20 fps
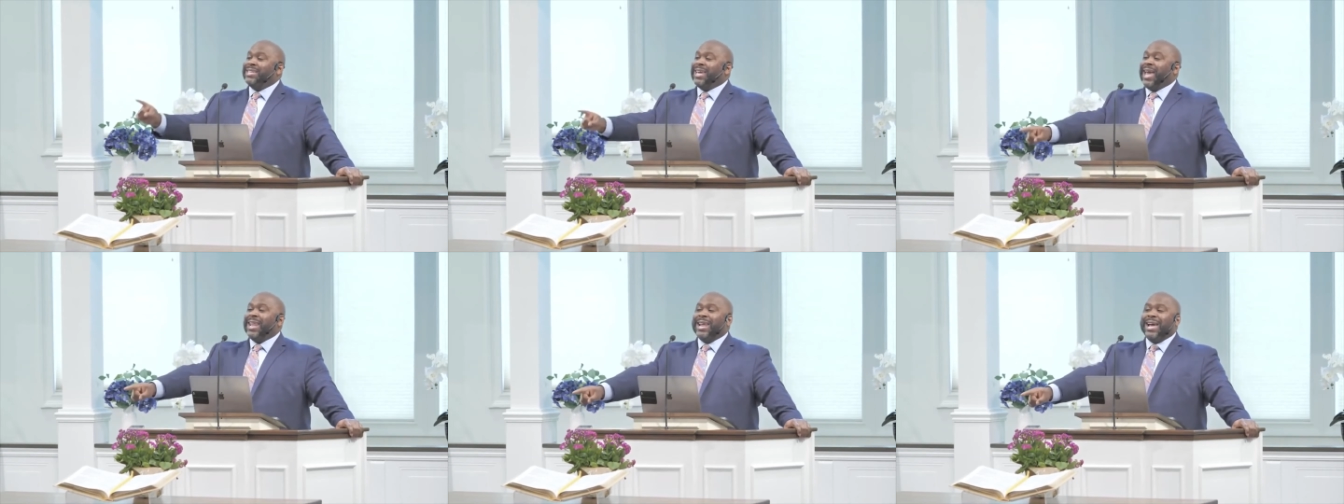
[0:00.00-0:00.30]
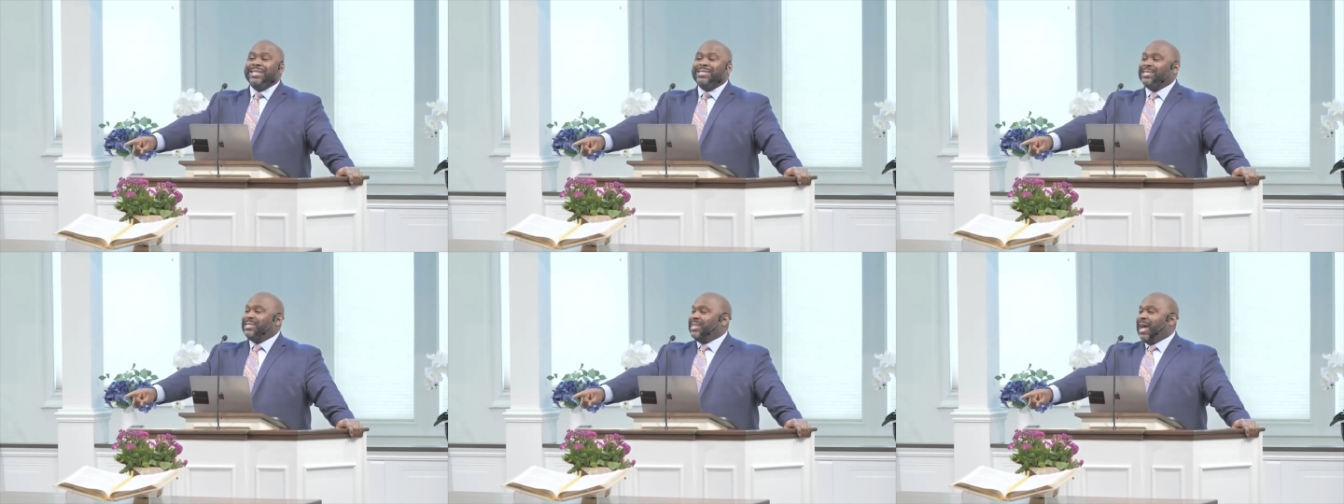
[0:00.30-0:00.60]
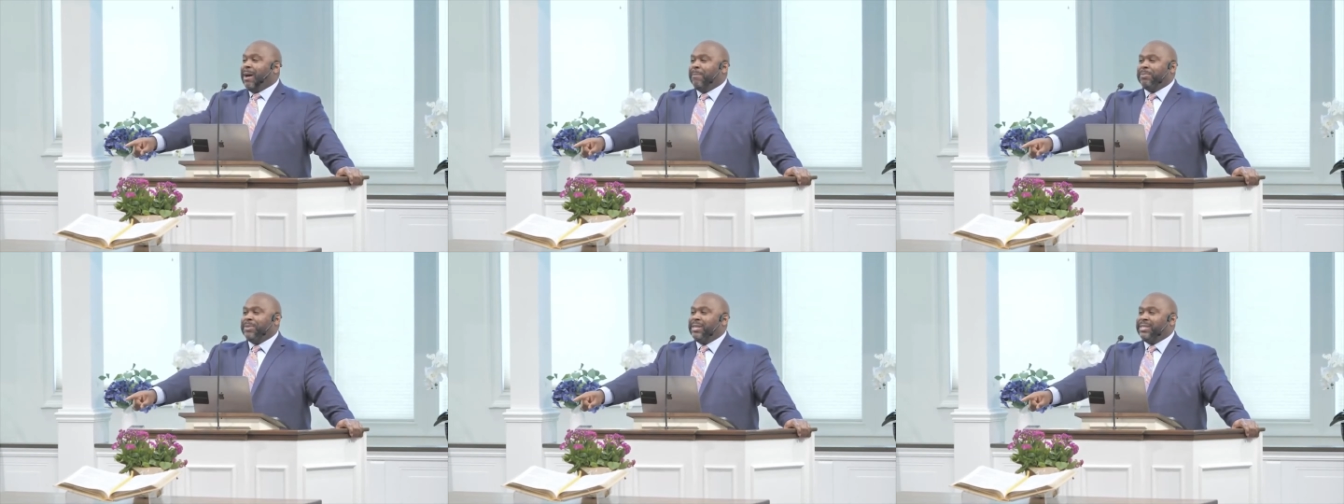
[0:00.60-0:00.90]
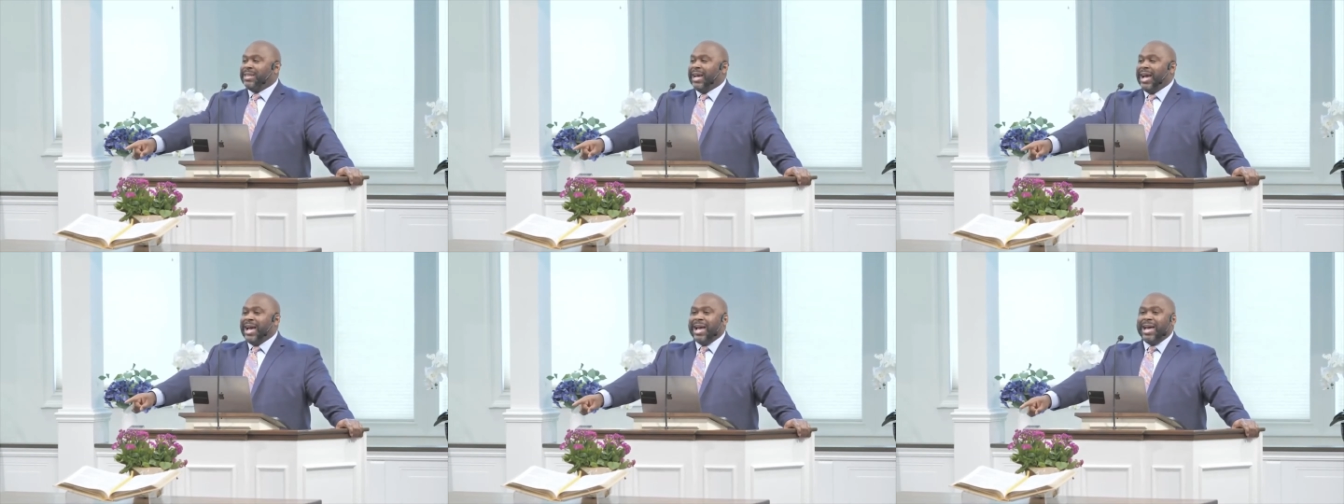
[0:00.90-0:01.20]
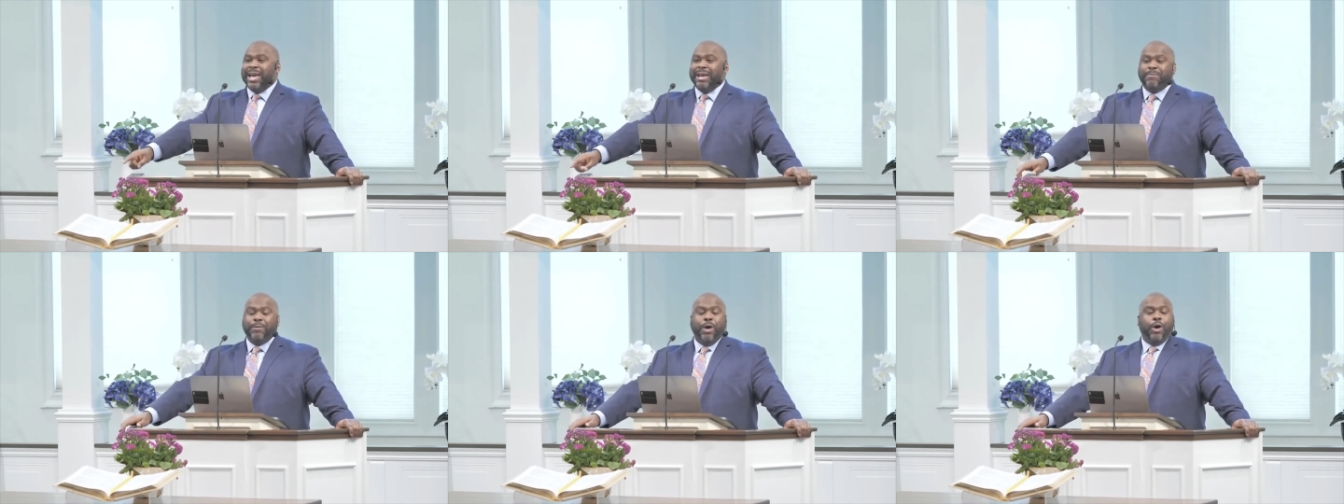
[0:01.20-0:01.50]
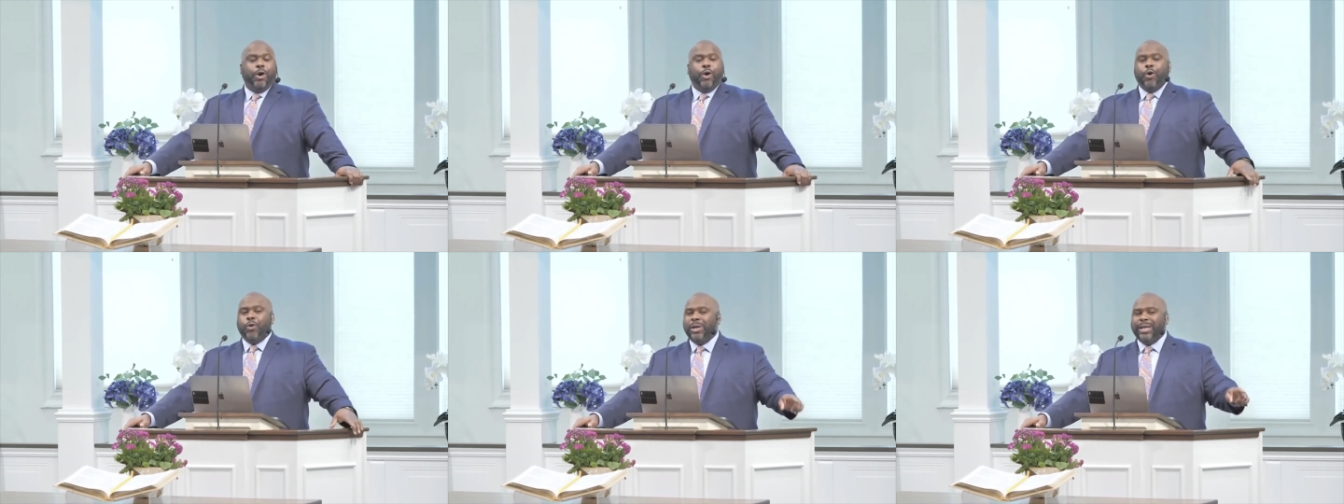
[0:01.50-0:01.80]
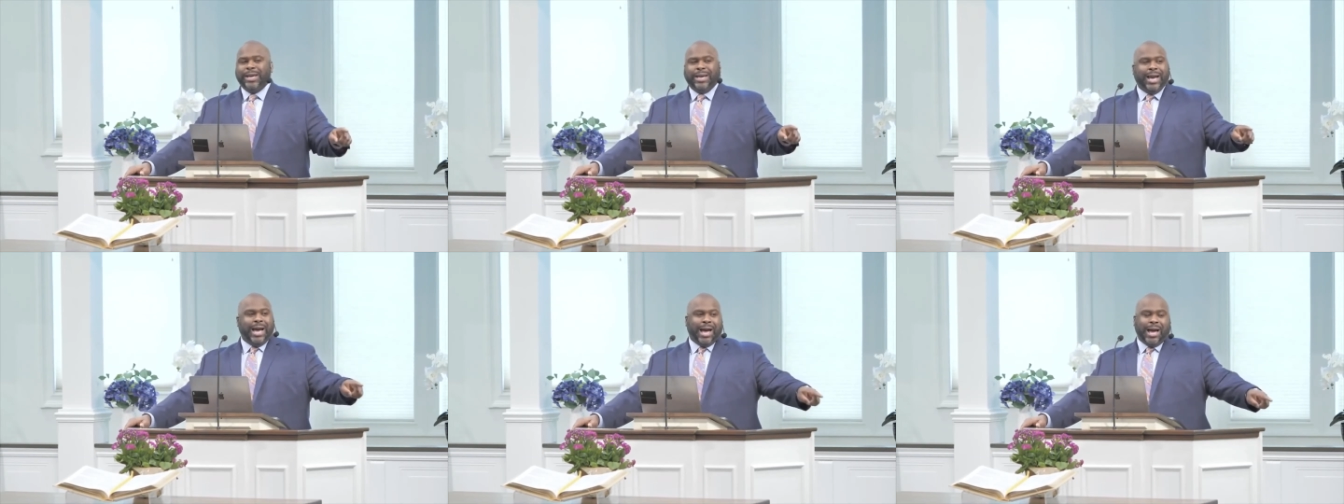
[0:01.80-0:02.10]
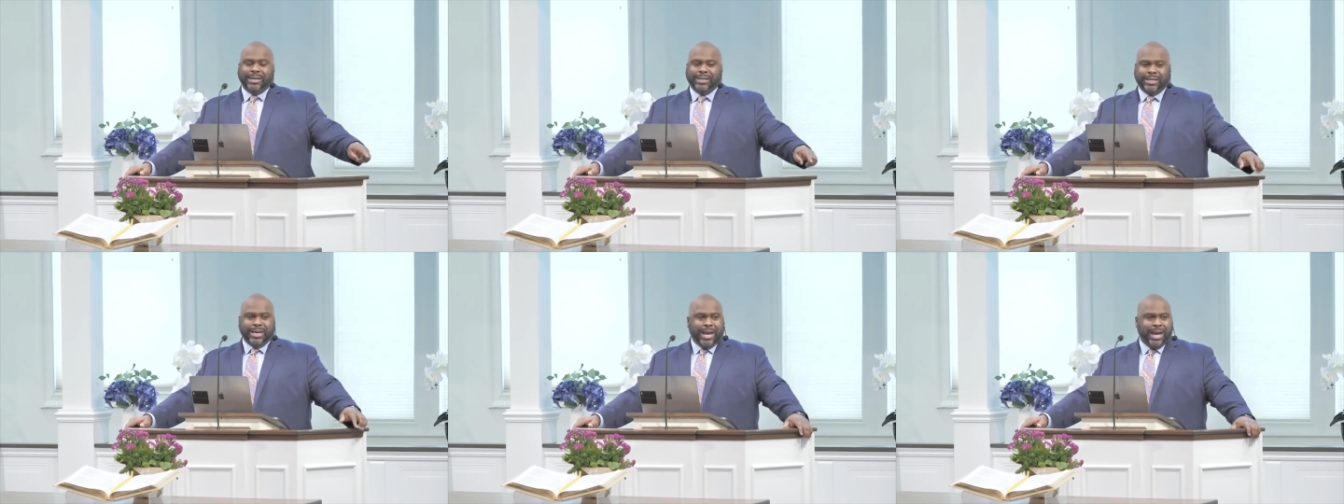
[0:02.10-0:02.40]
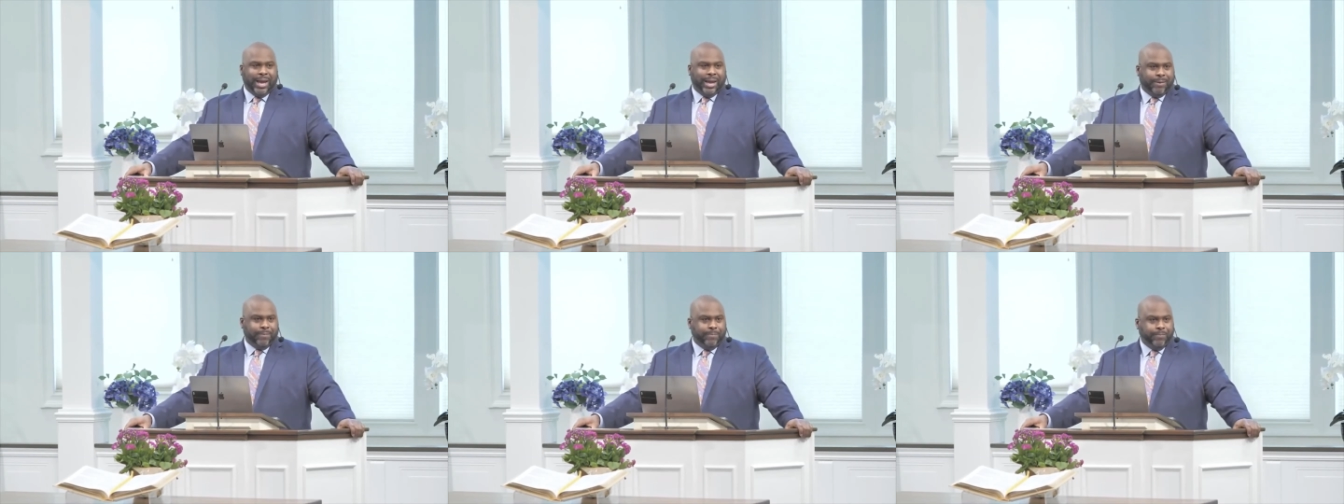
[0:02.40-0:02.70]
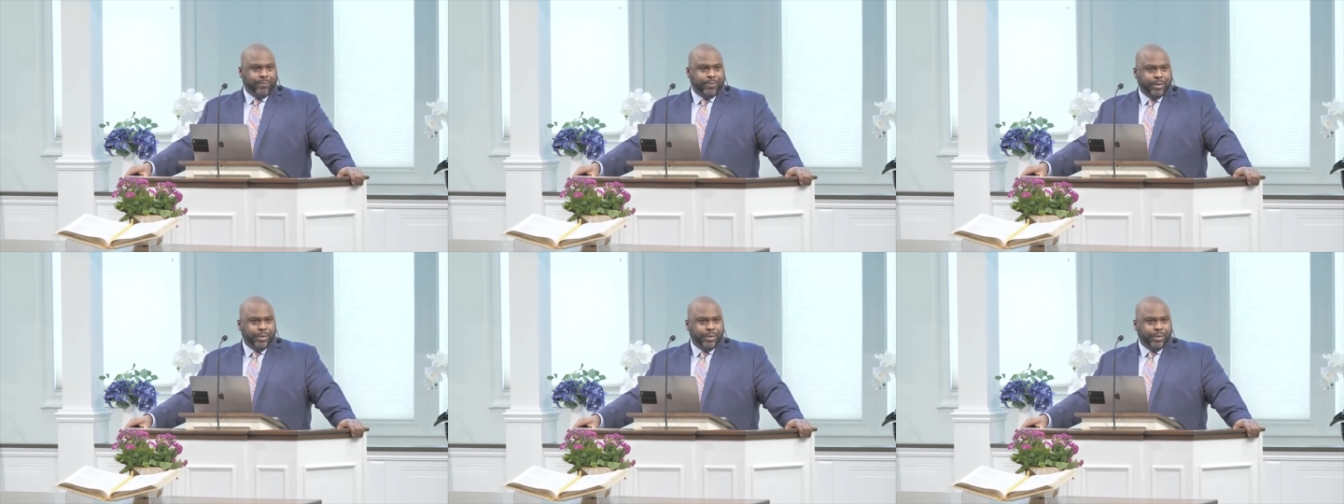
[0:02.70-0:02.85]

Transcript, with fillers: cannot stop the time, only God can.